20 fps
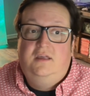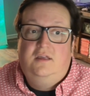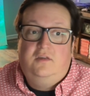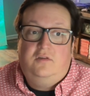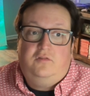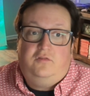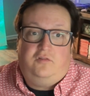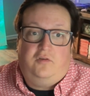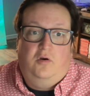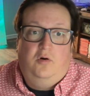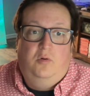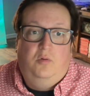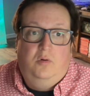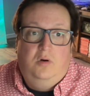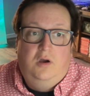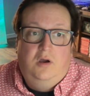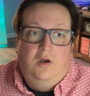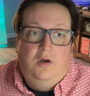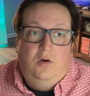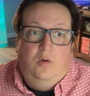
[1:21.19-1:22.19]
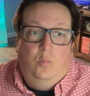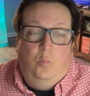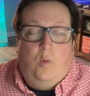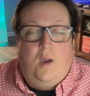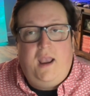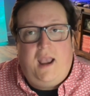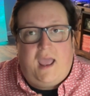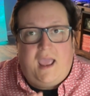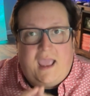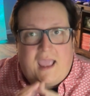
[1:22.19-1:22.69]
So when
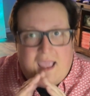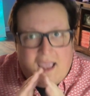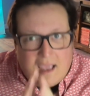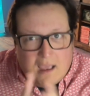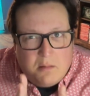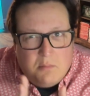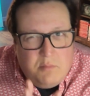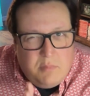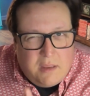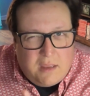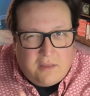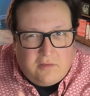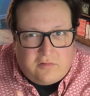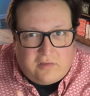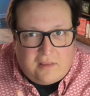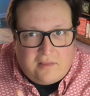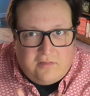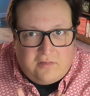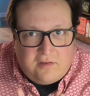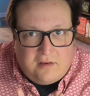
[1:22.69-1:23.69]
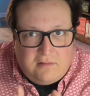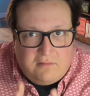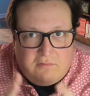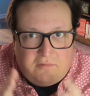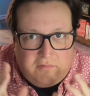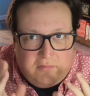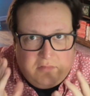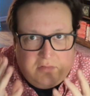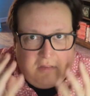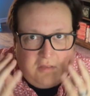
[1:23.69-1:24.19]
I am being sensitive,
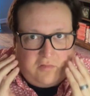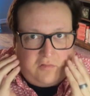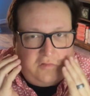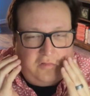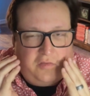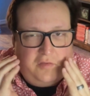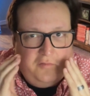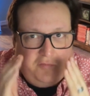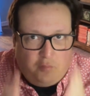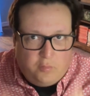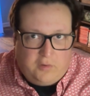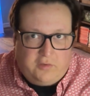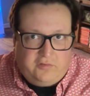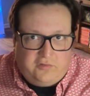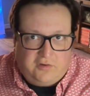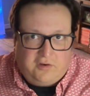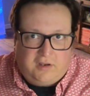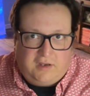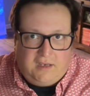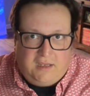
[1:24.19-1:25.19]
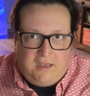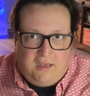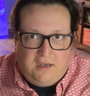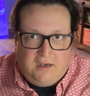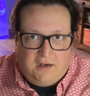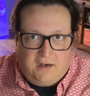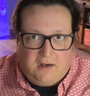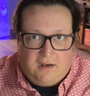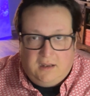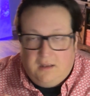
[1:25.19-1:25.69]
this is the voice you're going to
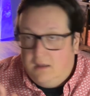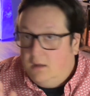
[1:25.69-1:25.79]
hear.